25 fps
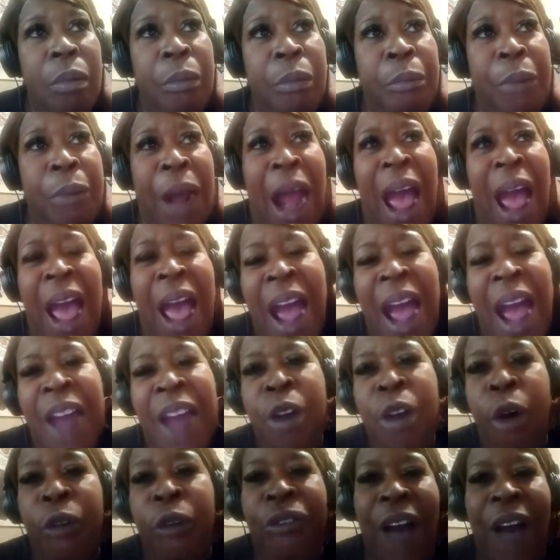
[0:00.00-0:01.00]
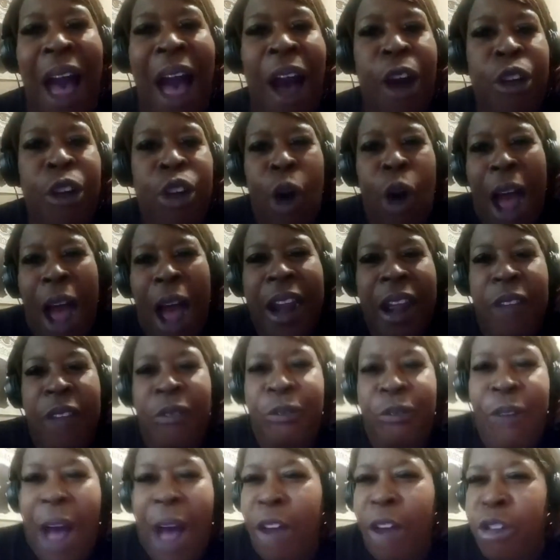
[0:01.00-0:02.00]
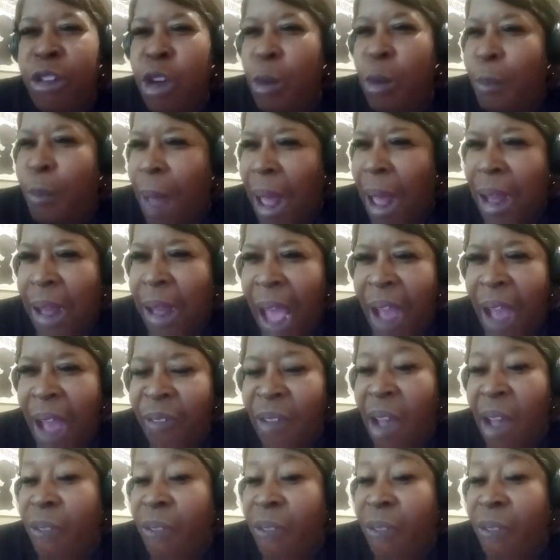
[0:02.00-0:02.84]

But I had no value. I didn't value my life.